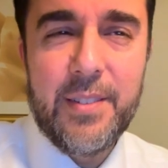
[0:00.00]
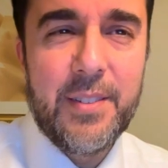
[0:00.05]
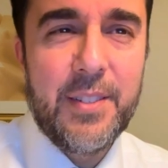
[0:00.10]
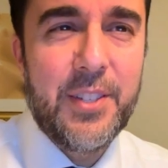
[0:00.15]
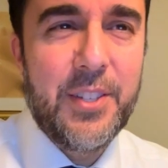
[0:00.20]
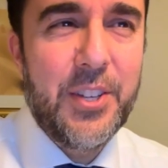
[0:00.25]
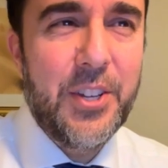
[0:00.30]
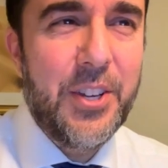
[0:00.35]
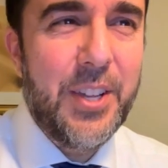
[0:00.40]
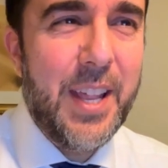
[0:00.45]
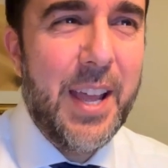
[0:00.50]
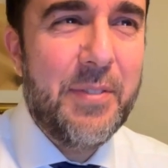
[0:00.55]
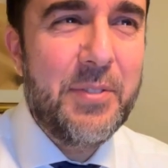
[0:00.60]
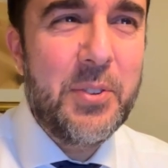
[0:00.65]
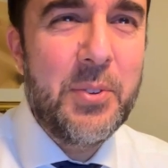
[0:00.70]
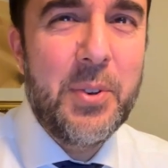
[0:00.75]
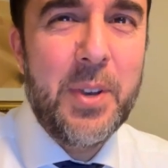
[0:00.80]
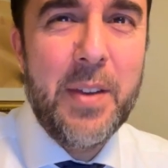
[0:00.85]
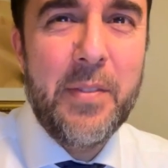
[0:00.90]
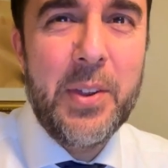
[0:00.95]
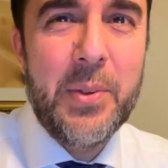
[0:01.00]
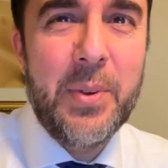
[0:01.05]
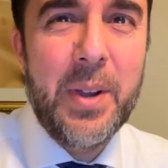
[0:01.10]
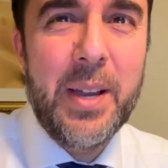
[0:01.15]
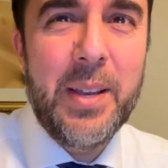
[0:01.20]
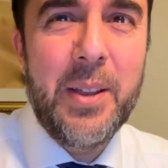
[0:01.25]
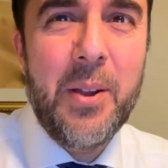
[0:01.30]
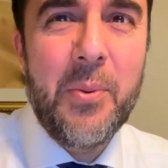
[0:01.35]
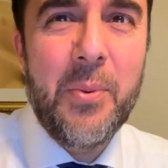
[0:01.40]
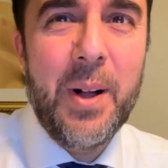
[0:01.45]
Good afternoon,
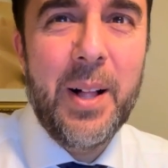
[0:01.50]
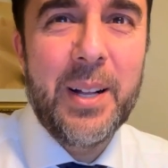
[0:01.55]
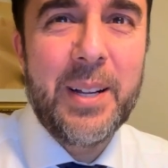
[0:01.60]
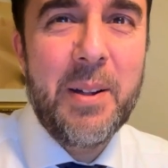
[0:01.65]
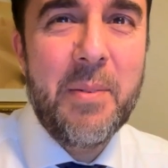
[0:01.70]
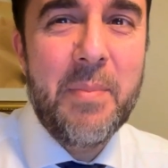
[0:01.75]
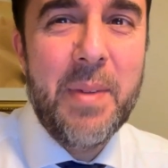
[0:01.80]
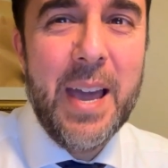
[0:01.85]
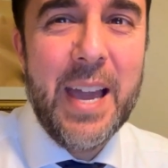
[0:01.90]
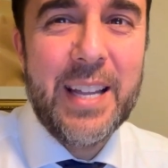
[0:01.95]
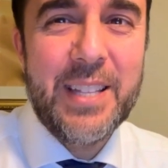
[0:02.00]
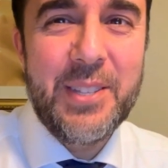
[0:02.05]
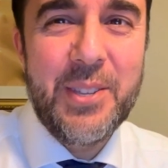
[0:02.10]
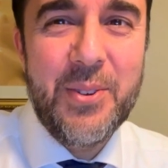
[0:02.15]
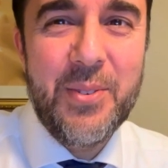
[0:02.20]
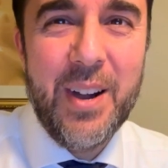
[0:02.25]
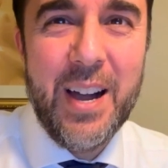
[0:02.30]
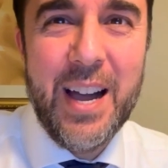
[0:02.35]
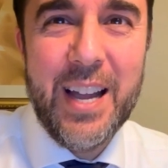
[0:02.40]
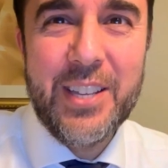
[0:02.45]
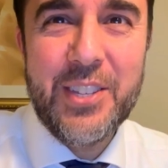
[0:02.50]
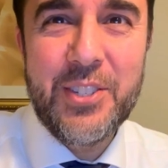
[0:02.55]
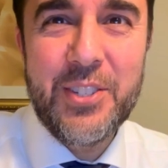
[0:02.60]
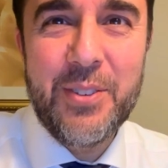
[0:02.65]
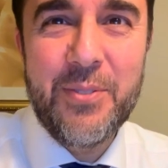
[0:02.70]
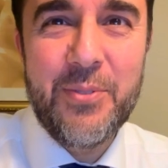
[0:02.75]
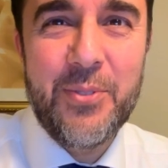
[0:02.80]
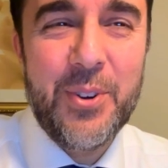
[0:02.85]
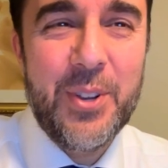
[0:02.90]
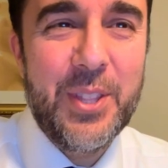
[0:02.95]
everyone. Welcome back to
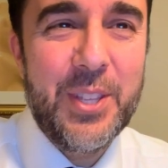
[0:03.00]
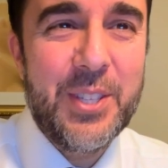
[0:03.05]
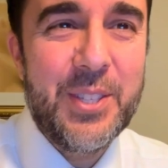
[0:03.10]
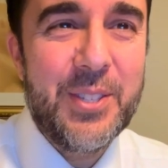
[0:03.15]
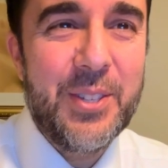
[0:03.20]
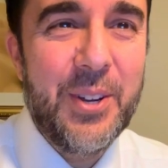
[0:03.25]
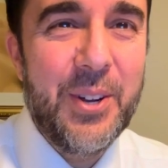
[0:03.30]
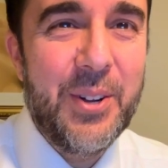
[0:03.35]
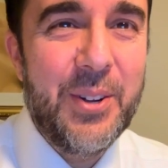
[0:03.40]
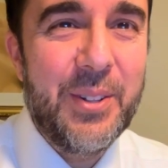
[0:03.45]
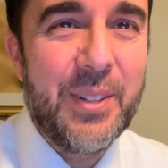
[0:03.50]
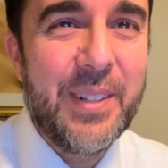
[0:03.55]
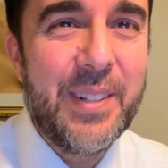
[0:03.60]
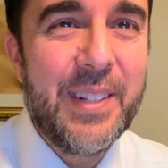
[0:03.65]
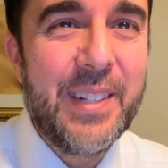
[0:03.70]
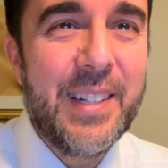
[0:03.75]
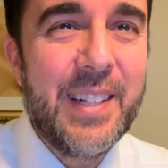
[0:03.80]
Oxygen for the Soul.